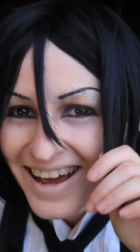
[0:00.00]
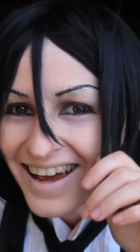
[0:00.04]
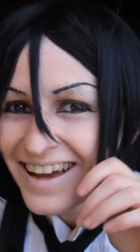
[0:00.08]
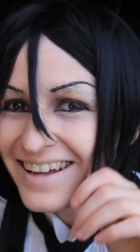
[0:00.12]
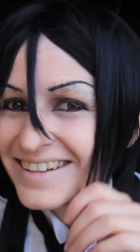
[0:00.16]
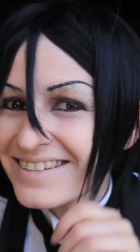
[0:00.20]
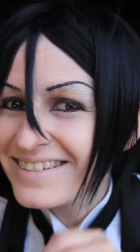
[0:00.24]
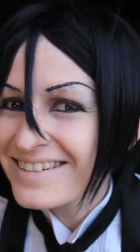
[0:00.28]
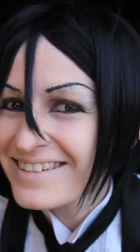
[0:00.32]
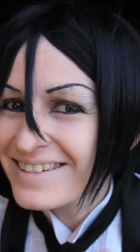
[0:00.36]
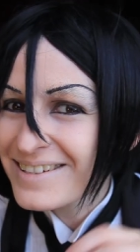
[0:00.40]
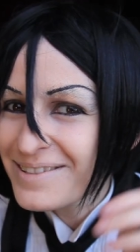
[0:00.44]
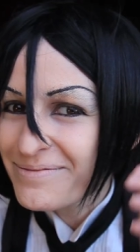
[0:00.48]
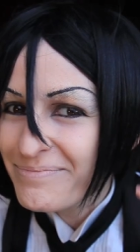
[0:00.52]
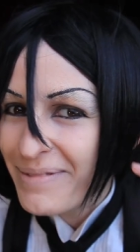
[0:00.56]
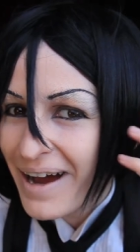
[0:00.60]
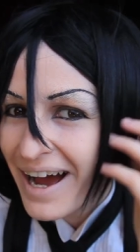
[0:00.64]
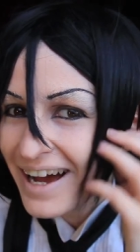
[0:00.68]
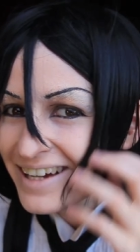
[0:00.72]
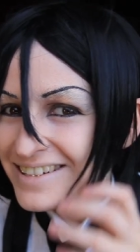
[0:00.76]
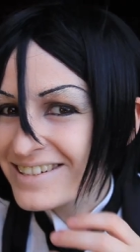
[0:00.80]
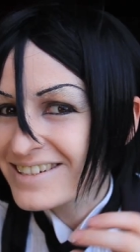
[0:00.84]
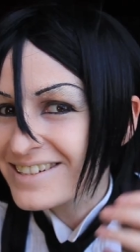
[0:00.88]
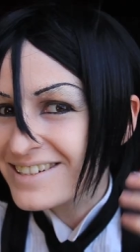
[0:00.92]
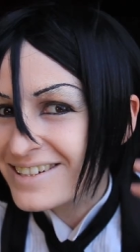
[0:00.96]
in
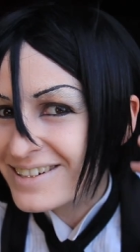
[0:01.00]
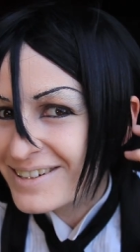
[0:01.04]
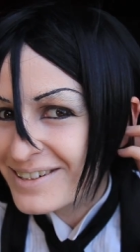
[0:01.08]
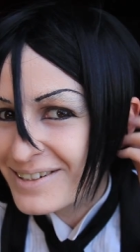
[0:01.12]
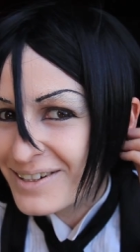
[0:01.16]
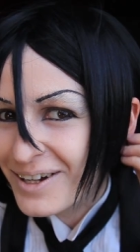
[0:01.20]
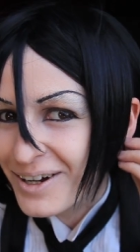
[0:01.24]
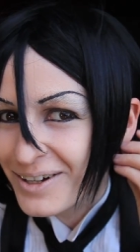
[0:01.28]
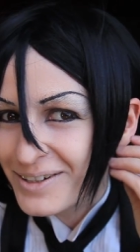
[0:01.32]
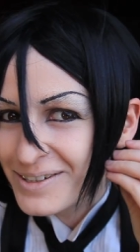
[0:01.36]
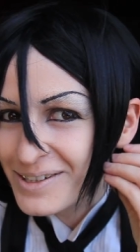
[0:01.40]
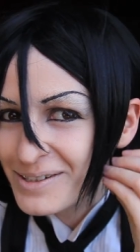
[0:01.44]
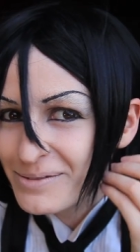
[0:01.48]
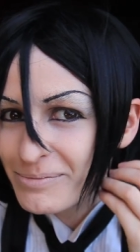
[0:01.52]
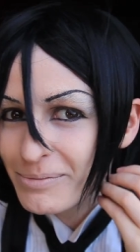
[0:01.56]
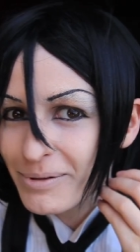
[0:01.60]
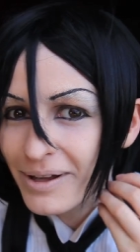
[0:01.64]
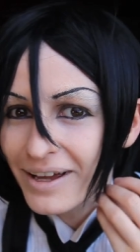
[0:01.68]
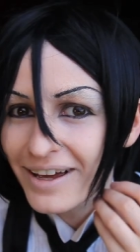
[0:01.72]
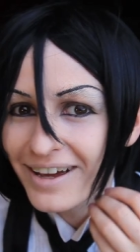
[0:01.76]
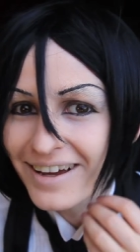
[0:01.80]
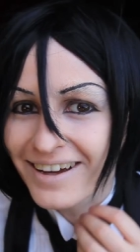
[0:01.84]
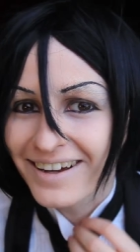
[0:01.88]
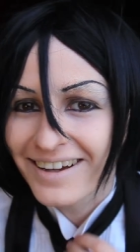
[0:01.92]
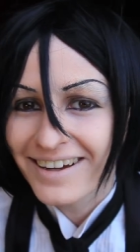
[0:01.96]
Sebastian
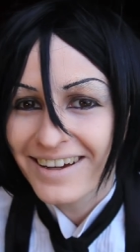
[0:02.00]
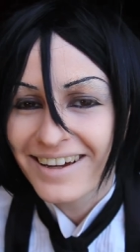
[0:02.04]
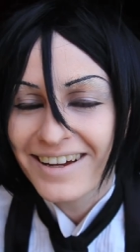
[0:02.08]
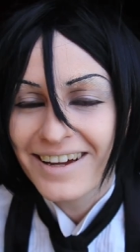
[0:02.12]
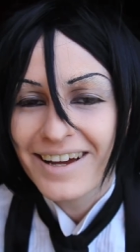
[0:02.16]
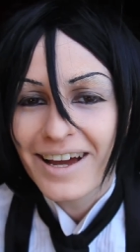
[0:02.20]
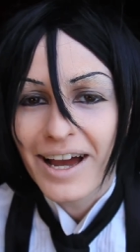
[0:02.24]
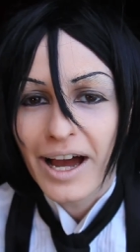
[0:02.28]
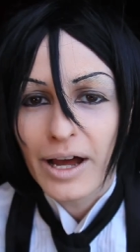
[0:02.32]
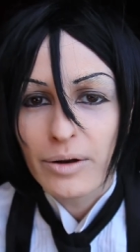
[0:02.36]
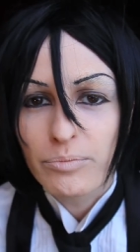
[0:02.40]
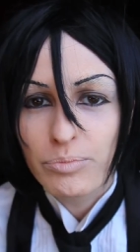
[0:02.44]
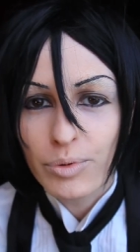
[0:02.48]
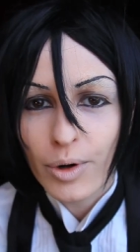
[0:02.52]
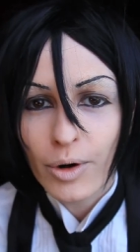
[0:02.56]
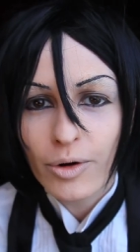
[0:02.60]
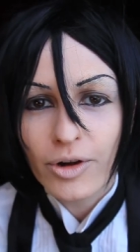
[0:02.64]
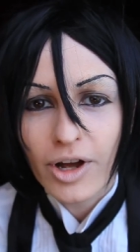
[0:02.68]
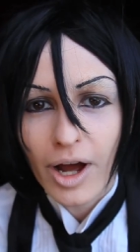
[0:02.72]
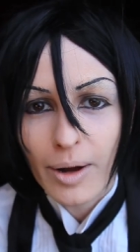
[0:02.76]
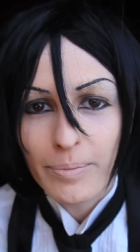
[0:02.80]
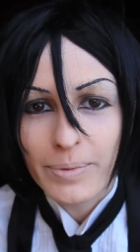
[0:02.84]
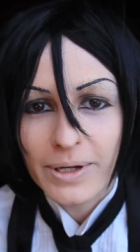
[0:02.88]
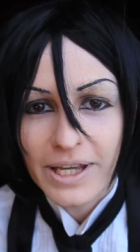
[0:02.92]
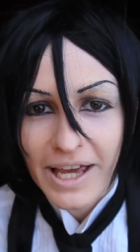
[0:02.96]
cosplay and
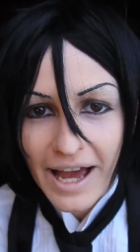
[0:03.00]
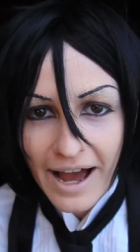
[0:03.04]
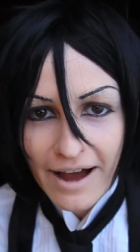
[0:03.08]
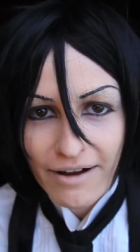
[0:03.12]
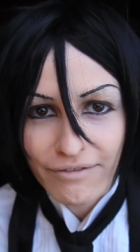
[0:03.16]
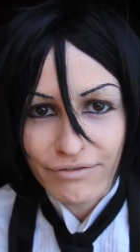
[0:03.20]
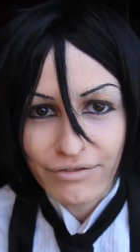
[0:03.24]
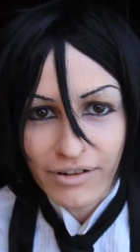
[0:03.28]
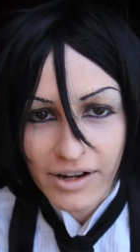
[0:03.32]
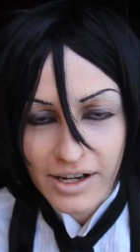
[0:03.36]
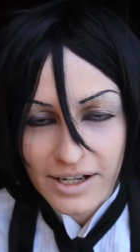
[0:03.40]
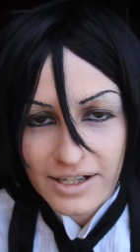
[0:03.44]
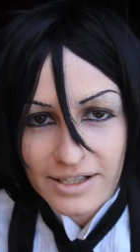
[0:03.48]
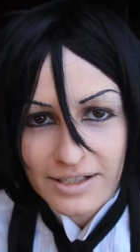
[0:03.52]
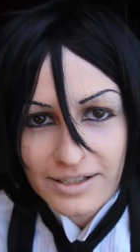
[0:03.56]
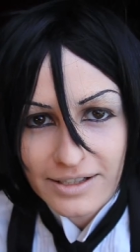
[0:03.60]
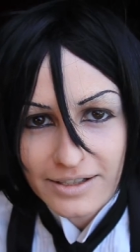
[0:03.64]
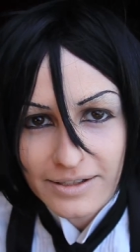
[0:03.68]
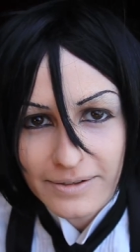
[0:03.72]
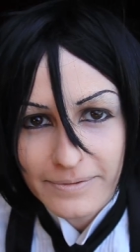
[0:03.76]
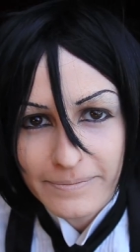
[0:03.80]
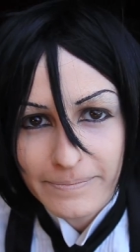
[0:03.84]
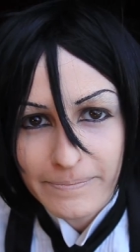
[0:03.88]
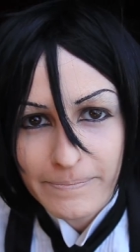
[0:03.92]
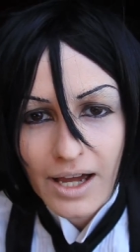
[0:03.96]
broke up a cat fight.
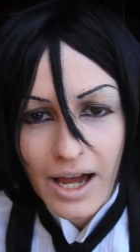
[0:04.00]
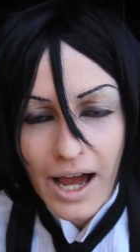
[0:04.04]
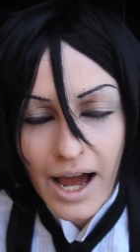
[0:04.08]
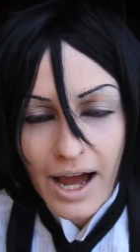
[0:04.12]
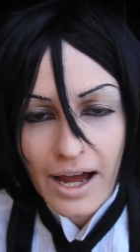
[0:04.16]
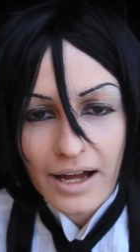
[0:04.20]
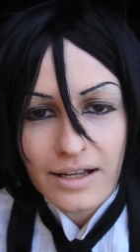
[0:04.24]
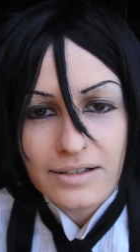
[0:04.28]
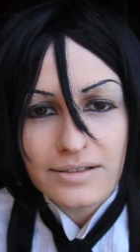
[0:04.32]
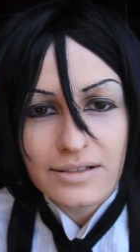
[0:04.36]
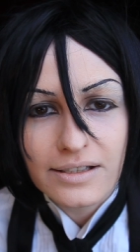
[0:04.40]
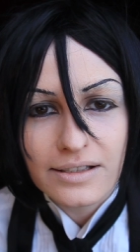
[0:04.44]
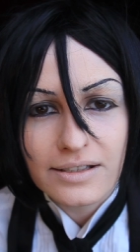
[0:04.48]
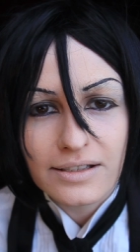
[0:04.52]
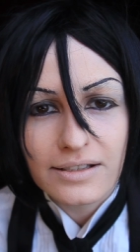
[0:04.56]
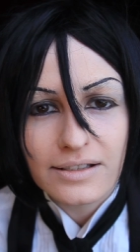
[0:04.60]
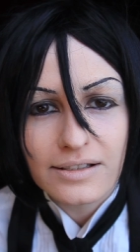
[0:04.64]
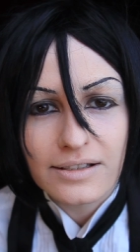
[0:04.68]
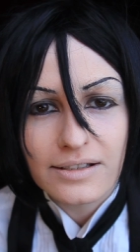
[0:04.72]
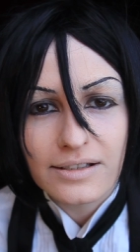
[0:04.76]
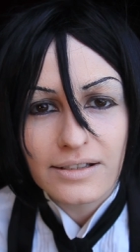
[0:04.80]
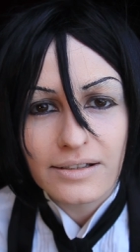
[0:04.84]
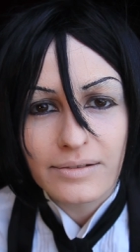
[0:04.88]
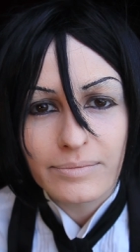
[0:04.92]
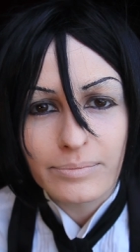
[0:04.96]
And
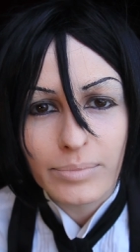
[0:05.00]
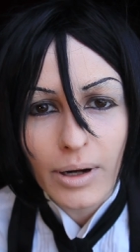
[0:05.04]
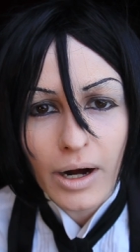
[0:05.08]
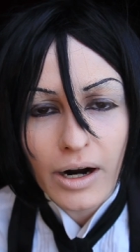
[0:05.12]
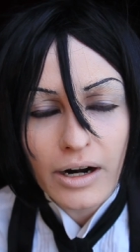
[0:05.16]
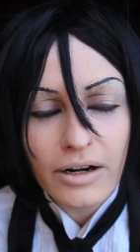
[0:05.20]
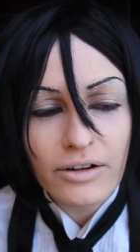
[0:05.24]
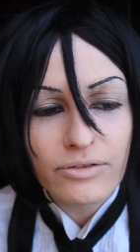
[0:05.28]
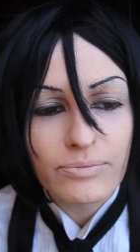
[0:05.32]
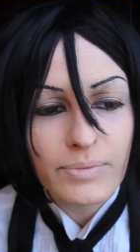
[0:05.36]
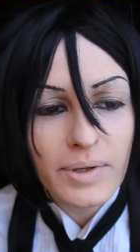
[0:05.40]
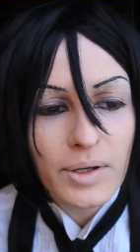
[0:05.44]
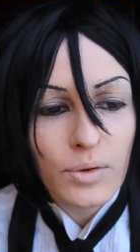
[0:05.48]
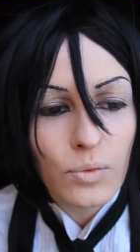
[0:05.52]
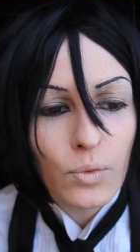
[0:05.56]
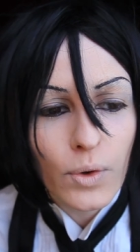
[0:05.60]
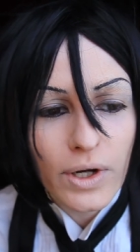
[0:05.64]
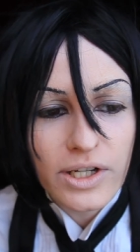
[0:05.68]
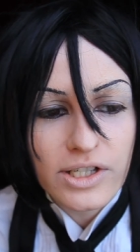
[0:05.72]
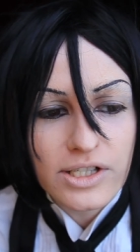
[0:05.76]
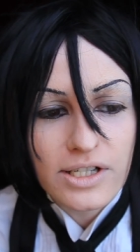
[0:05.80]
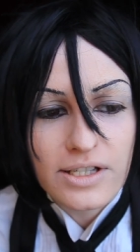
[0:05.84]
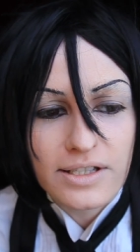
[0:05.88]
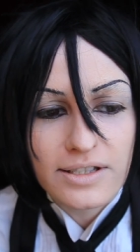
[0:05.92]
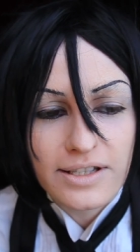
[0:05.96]
part of me
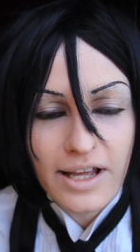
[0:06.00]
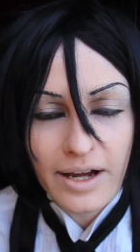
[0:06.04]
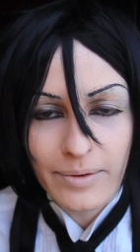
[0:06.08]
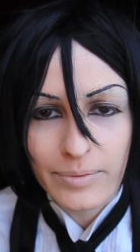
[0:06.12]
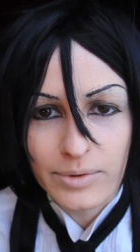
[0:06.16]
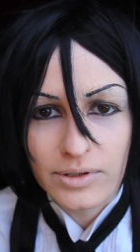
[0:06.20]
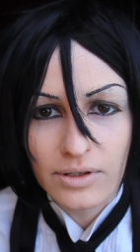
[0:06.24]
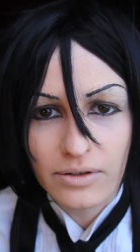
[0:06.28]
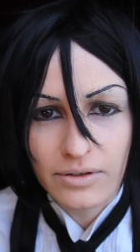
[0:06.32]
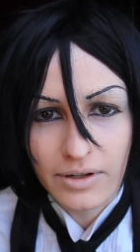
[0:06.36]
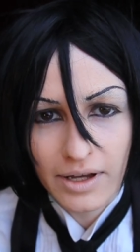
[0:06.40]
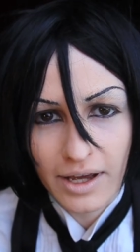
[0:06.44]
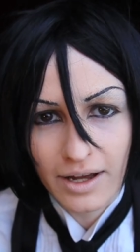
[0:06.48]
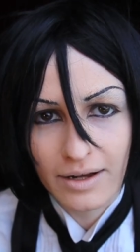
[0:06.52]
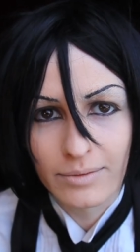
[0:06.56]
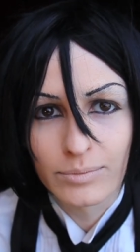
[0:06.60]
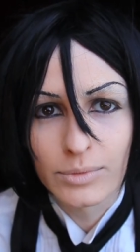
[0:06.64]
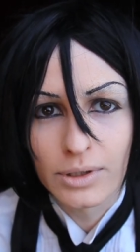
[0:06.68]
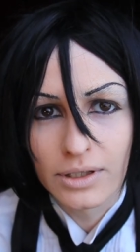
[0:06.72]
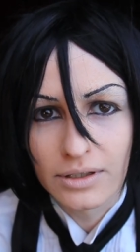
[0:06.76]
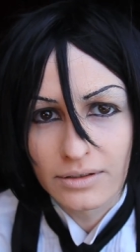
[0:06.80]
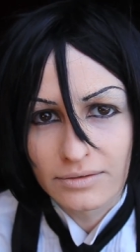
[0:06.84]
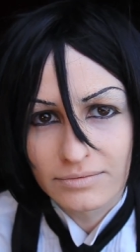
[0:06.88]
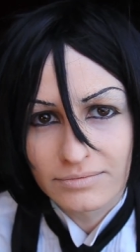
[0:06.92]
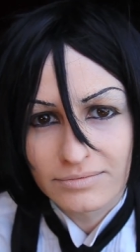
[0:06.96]
wishes that was on
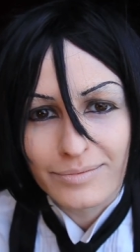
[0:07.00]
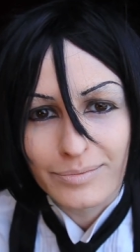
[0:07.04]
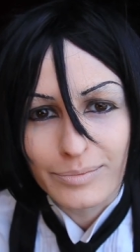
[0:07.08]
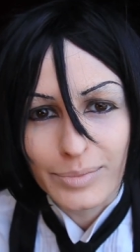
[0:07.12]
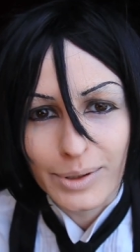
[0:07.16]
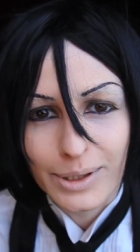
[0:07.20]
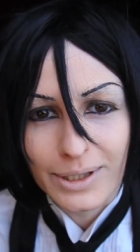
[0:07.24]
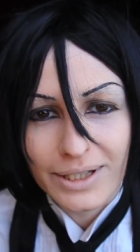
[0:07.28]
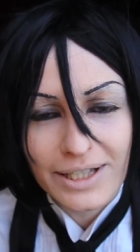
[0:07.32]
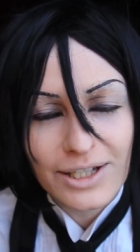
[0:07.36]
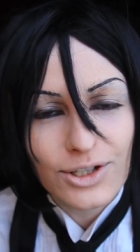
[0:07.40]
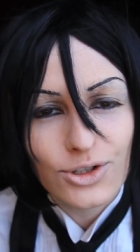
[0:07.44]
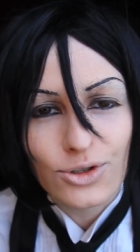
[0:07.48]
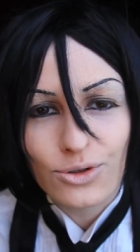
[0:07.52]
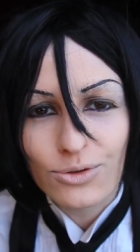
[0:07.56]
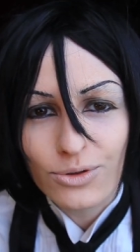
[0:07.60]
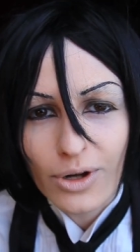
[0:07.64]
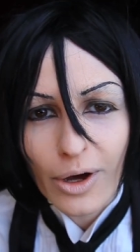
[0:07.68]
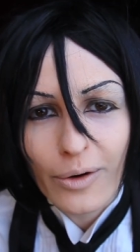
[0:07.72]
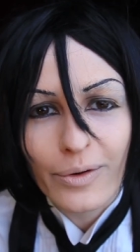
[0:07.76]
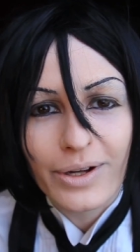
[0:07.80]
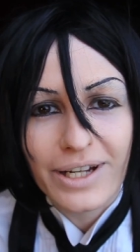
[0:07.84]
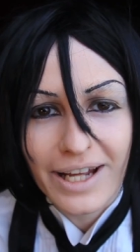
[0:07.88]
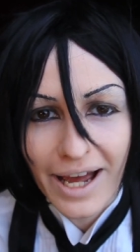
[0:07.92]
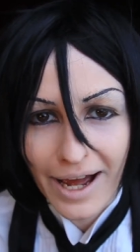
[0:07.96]
camera, but at least you
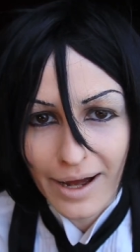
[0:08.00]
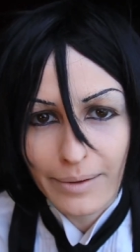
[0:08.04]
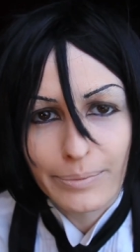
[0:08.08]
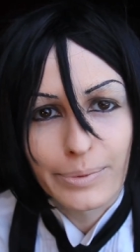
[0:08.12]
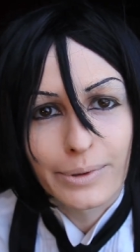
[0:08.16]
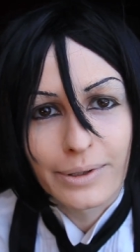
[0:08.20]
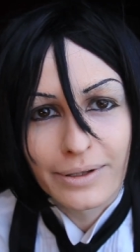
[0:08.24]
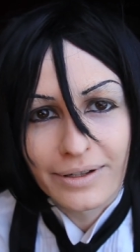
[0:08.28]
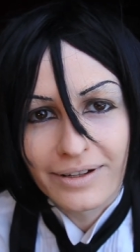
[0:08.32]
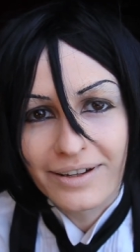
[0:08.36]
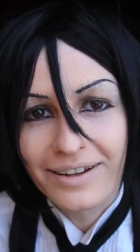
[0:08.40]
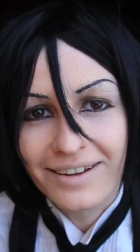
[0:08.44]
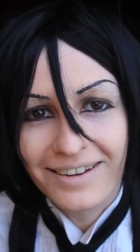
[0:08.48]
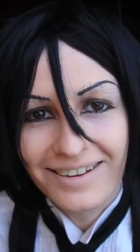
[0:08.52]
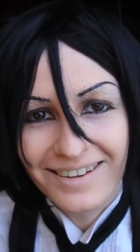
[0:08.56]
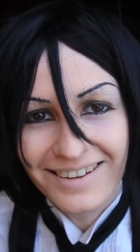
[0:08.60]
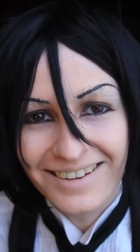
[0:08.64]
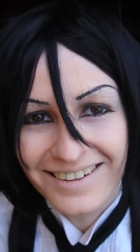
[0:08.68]
know it happened.